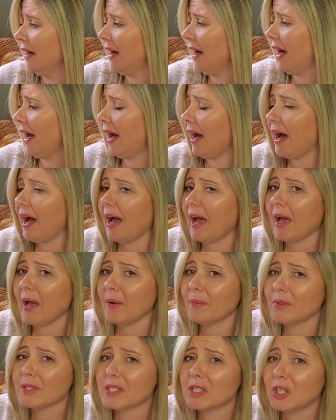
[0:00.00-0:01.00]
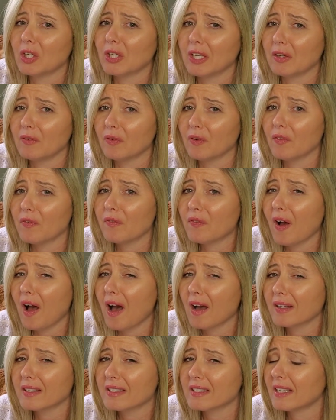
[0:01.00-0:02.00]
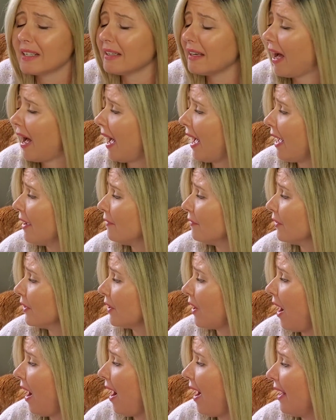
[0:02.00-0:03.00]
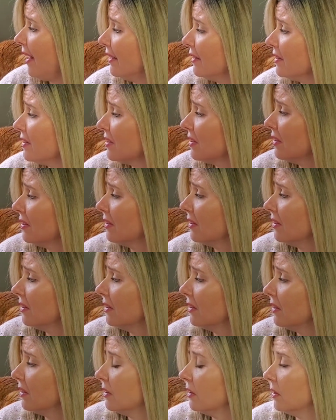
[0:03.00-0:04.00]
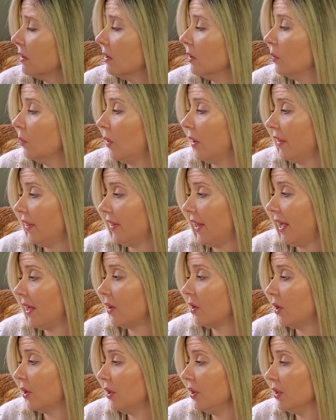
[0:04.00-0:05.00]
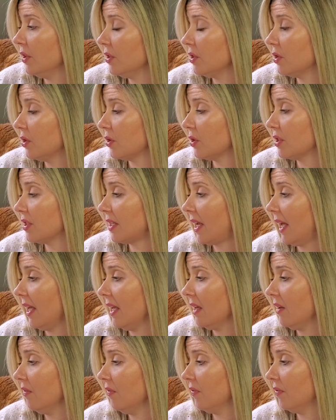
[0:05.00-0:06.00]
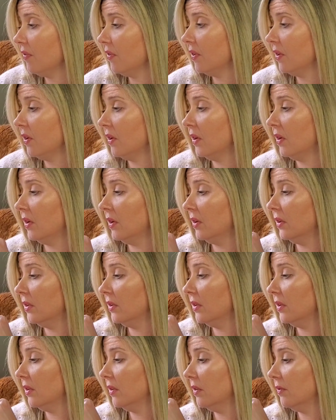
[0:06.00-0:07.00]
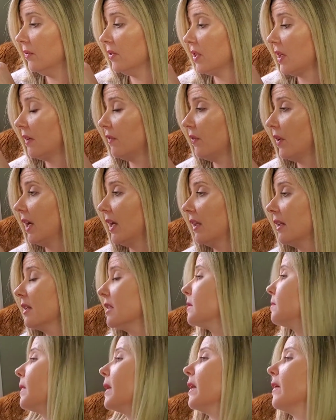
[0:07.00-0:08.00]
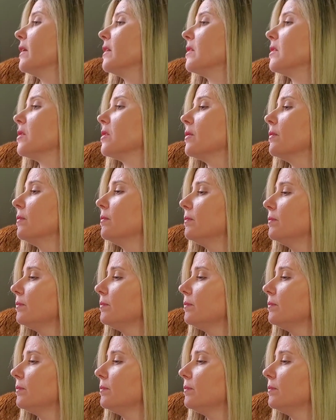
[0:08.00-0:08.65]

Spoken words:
I was looking for Fox and I forgot. Well, thank goodness you're safe, said Franklin's parents.